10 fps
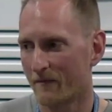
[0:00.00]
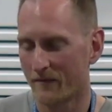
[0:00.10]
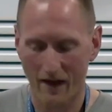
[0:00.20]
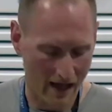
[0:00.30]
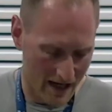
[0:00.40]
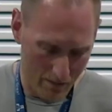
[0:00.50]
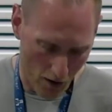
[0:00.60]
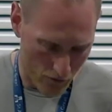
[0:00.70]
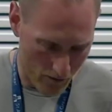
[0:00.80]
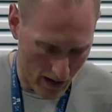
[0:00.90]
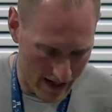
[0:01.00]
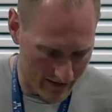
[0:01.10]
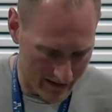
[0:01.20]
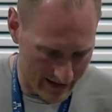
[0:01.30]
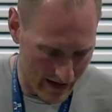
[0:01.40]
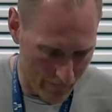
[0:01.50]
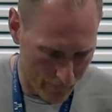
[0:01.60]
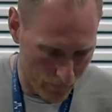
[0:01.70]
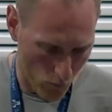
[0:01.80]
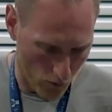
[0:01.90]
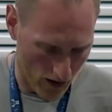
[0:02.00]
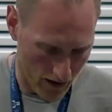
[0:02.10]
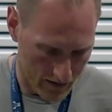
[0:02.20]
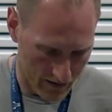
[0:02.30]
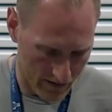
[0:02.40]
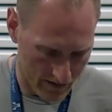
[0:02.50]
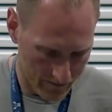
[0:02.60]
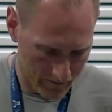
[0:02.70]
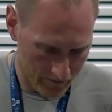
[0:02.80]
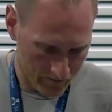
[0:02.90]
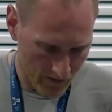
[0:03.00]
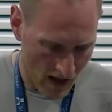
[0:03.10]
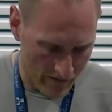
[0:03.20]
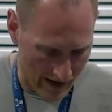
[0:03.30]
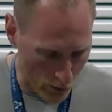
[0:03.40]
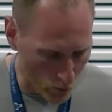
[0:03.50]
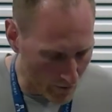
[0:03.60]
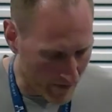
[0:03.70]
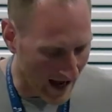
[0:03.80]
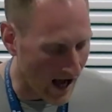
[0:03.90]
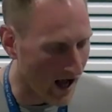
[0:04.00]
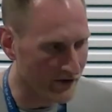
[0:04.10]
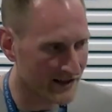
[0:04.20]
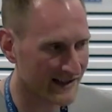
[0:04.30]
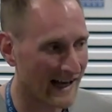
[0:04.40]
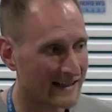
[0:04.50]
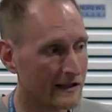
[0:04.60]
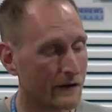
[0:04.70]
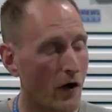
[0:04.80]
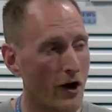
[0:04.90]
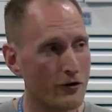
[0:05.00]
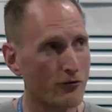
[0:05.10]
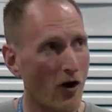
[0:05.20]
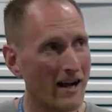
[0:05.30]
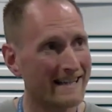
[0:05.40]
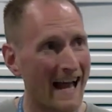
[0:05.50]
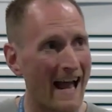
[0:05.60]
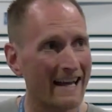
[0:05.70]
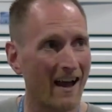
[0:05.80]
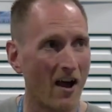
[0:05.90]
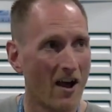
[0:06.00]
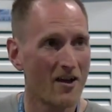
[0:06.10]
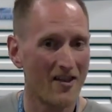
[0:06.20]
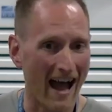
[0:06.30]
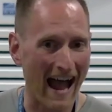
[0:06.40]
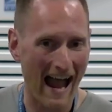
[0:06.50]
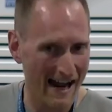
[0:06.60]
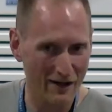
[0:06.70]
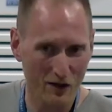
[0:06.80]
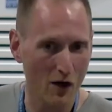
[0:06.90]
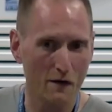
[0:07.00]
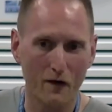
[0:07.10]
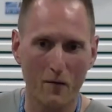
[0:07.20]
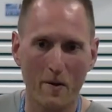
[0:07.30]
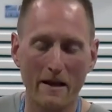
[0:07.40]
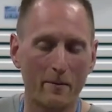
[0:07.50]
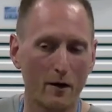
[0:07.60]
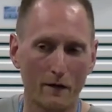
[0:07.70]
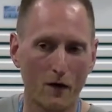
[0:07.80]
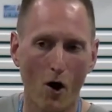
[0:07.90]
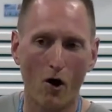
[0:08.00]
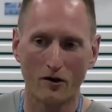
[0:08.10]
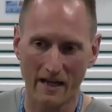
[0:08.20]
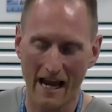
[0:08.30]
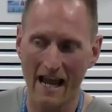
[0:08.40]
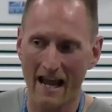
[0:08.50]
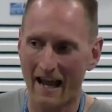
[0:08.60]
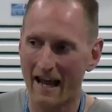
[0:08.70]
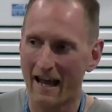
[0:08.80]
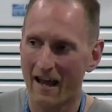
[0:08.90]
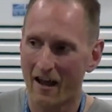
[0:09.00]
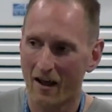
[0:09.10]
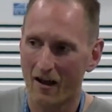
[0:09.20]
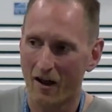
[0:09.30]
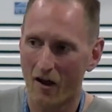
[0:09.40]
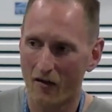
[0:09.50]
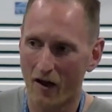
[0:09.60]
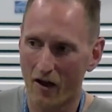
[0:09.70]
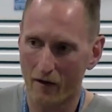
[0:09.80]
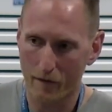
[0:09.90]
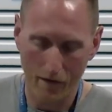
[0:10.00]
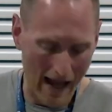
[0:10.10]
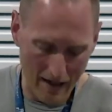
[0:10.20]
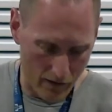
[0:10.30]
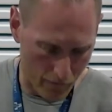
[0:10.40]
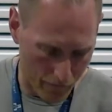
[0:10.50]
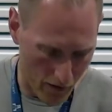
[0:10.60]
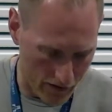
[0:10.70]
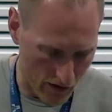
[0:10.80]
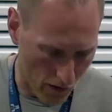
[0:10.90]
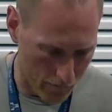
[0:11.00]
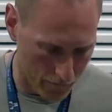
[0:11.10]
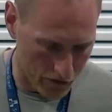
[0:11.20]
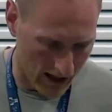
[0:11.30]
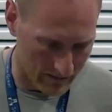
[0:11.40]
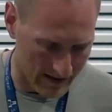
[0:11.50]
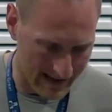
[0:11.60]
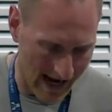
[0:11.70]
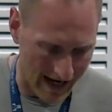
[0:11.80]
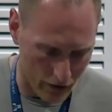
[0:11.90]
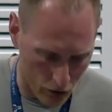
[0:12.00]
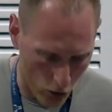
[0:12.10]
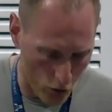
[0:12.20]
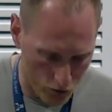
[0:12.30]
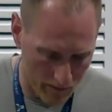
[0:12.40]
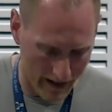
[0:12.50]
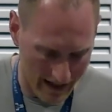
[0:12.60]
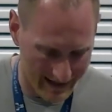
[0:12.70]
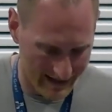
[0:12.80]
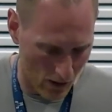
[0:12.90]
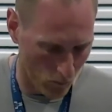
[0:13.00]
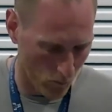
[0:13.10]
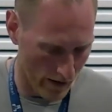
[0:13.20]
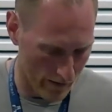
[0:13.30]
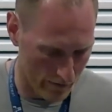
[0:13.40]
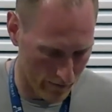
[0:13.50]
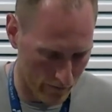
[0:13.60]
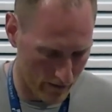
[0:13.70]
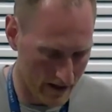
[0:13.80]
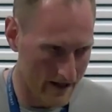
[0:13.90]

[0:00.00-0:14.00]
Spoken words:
that he might repay the debt for us. That all of that unsatisfied right anger that hangs over the people of God here at the end of the first half of chapter 10 could be dealt with.